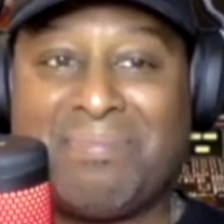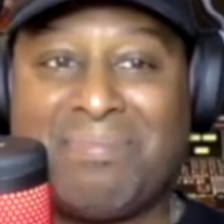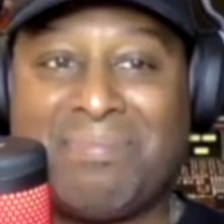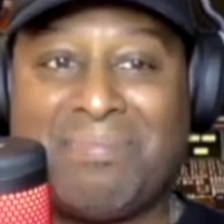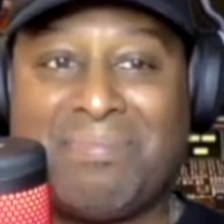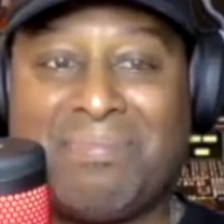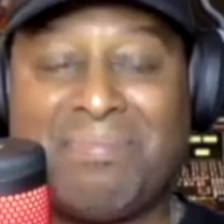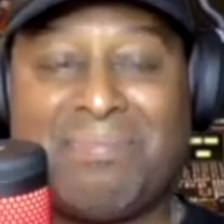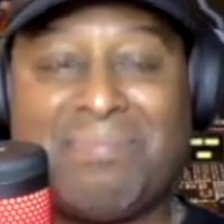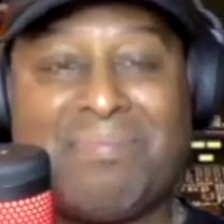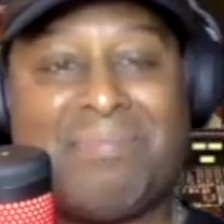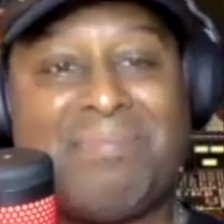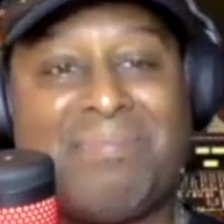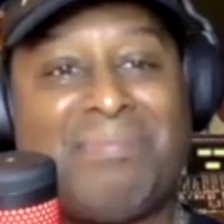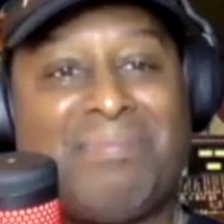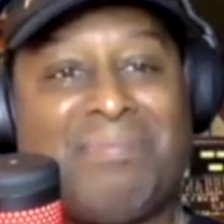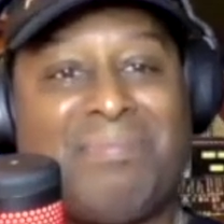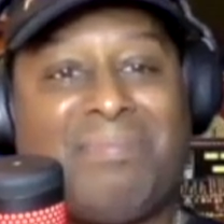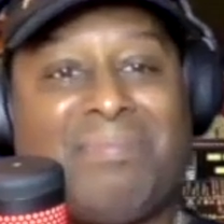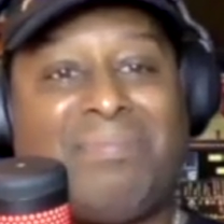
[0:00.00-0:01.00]

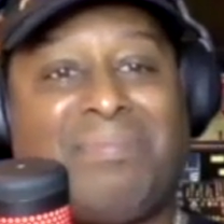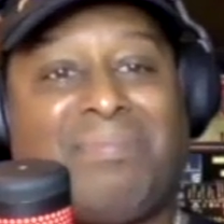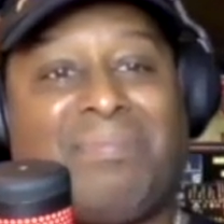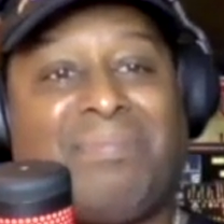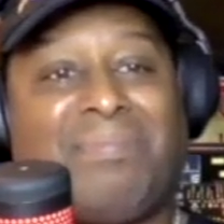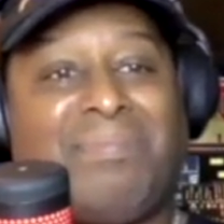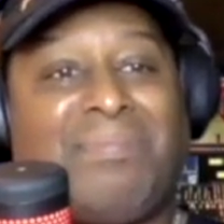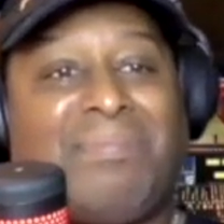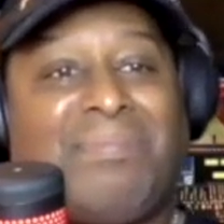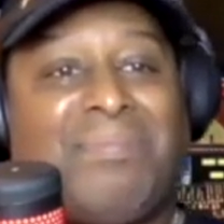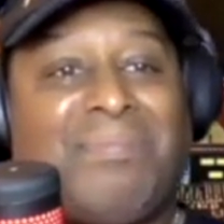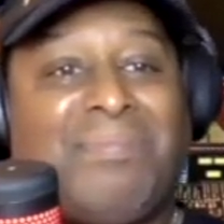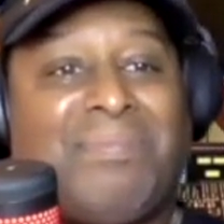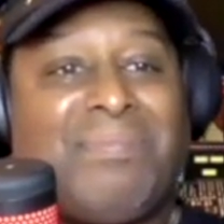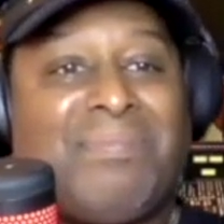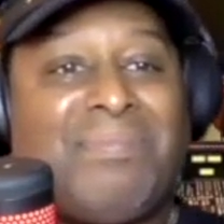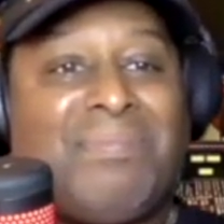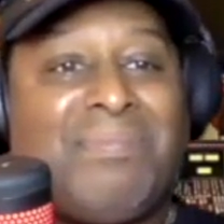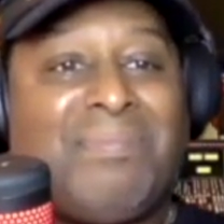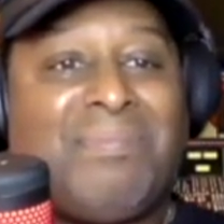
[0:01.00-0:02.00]

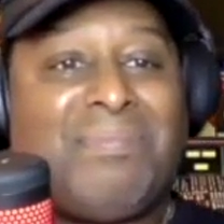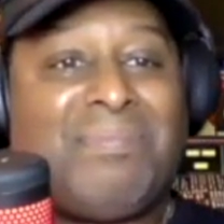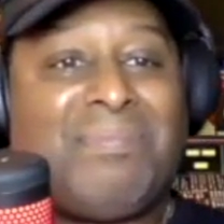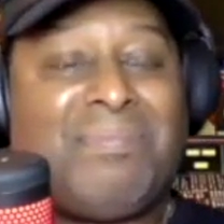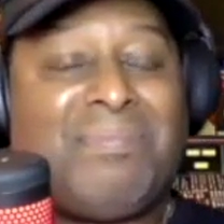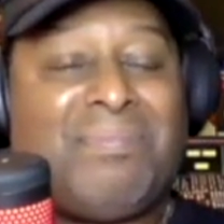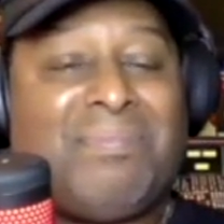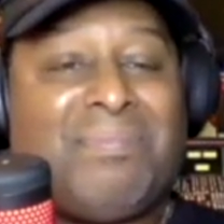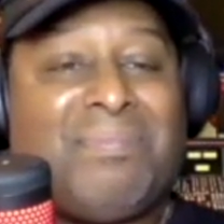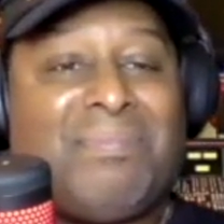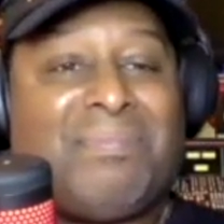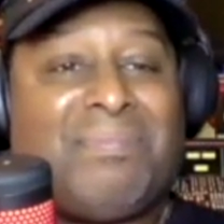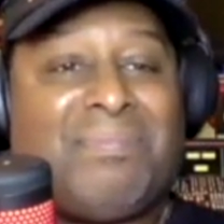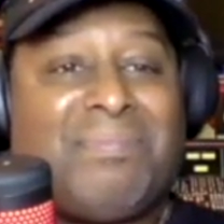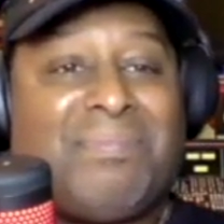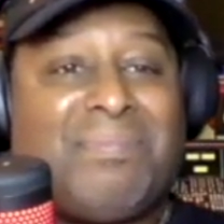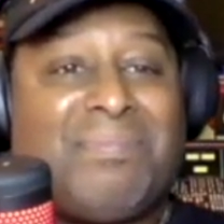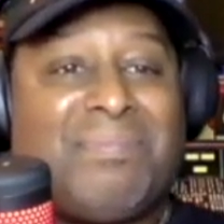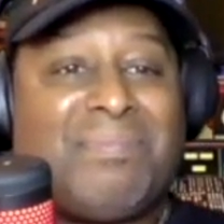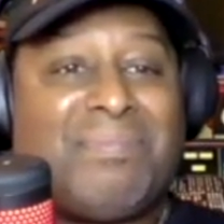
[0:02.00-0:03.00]

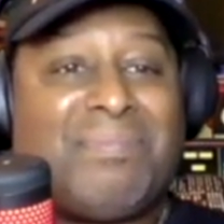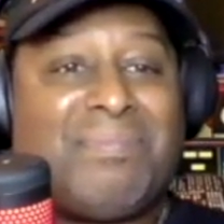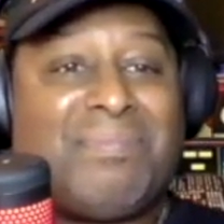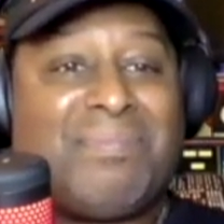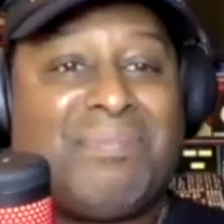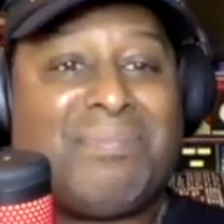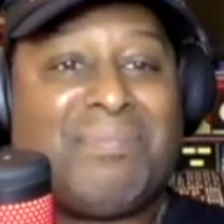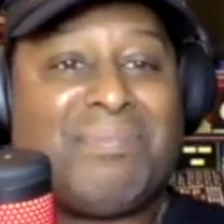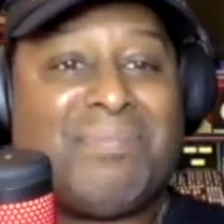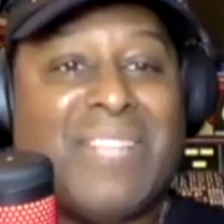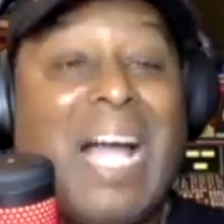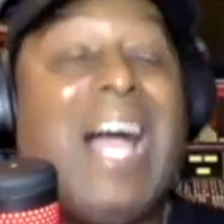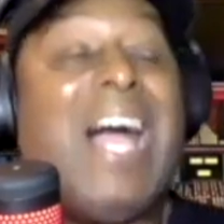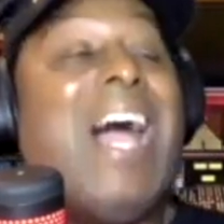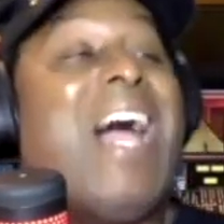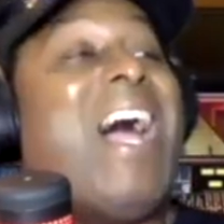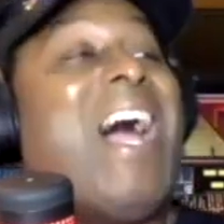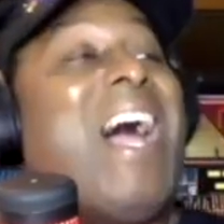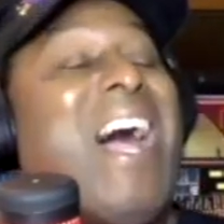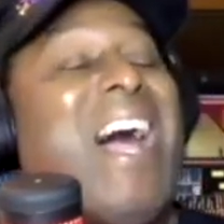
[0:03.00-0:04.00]

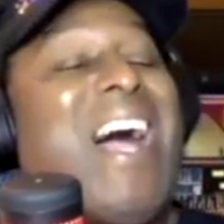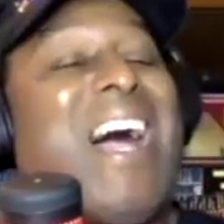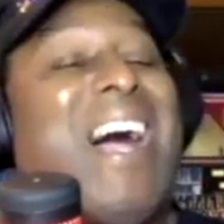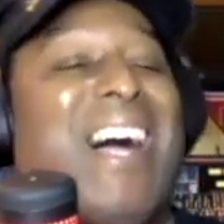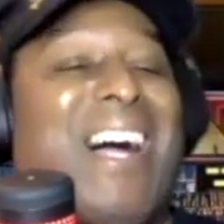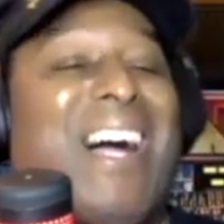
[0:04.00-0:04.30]
(not speaking)